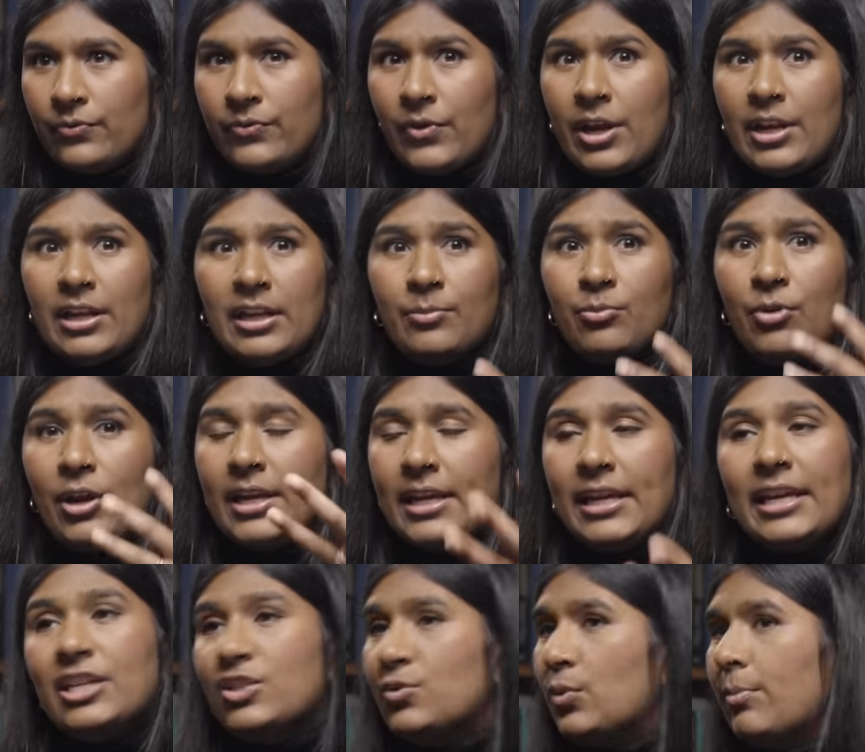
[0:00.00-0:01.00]
finally
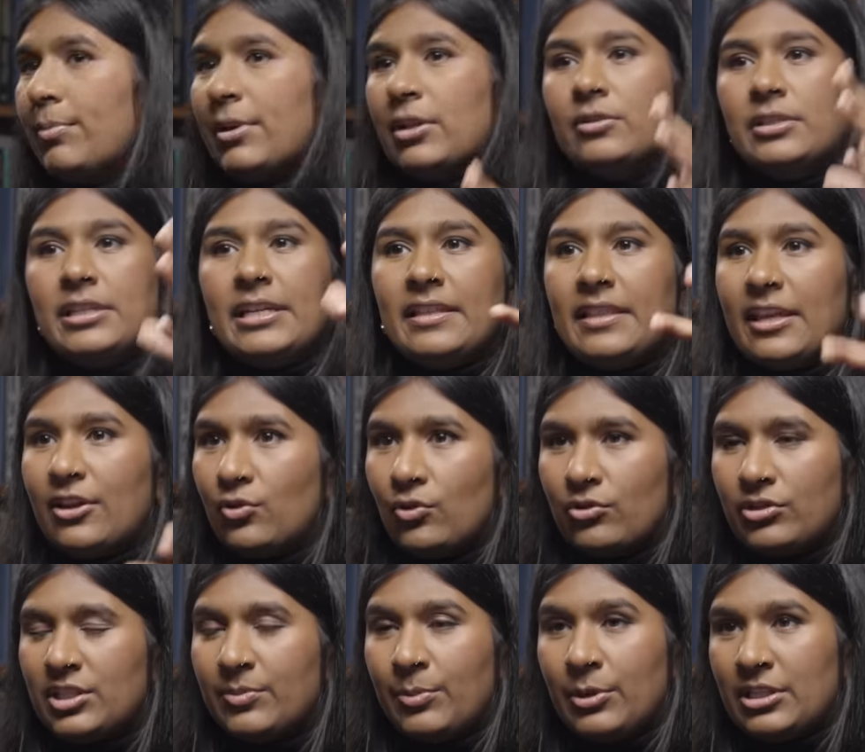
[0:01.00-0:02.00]
breaking into a building that mm-hmm. you're
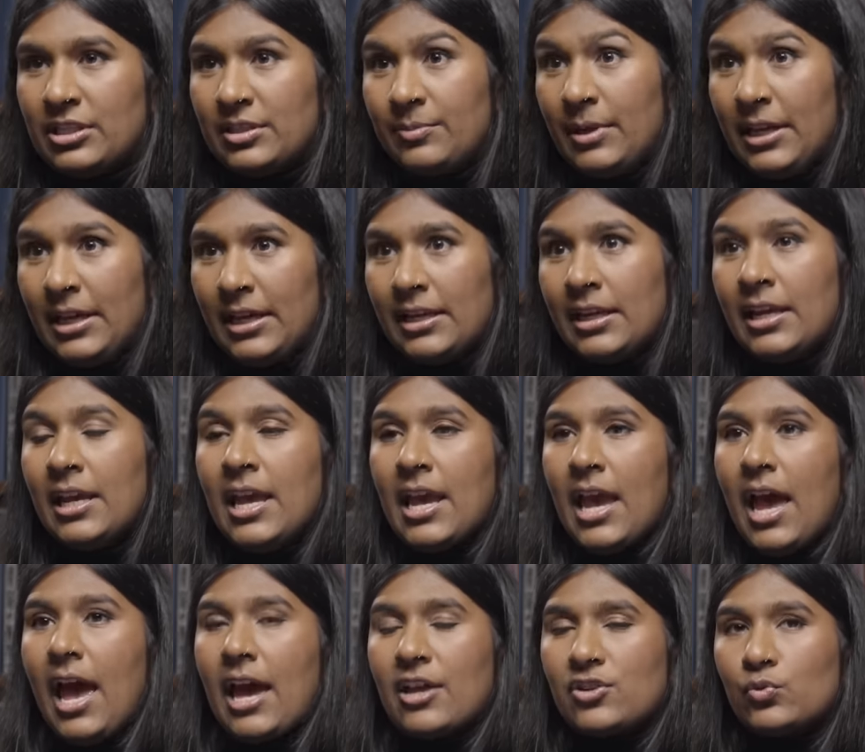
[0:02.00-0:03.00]
not supposed to be in
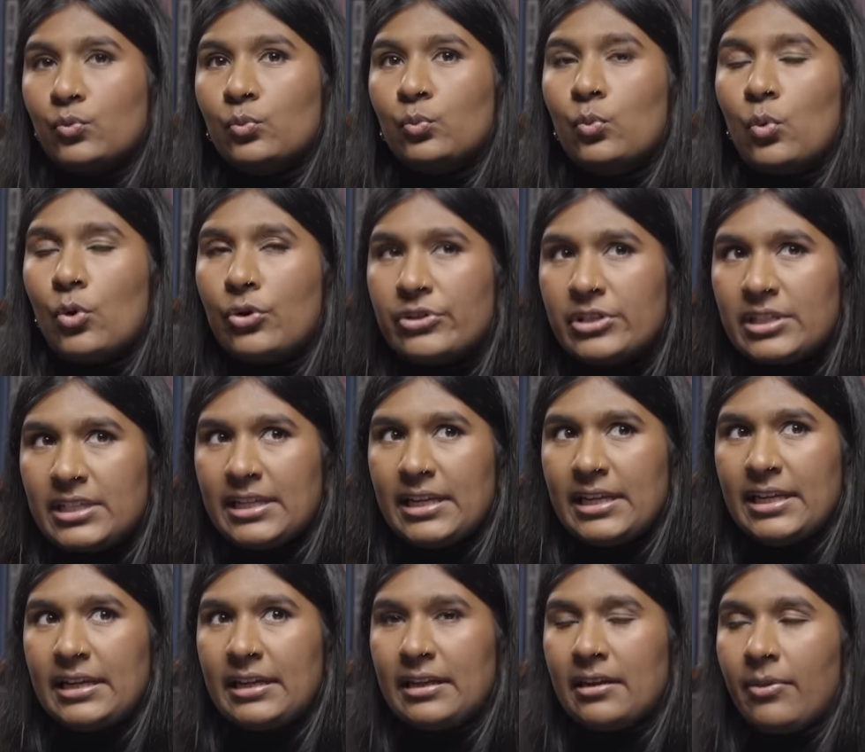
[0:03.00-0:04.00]
and
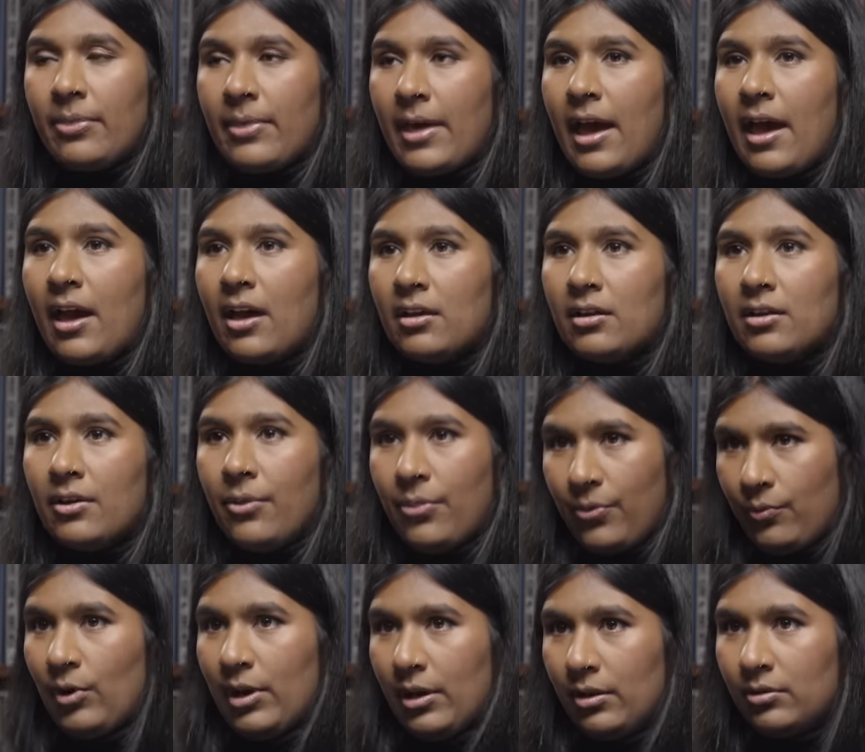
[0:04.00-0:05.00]
wanting that
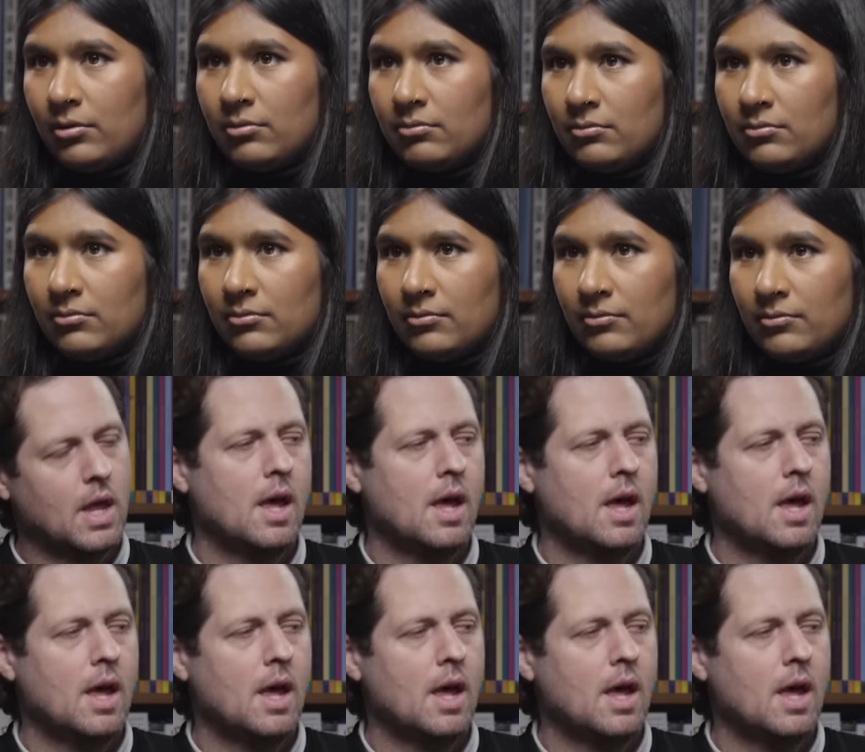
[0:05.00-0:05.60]
thrill. Mm-hmm.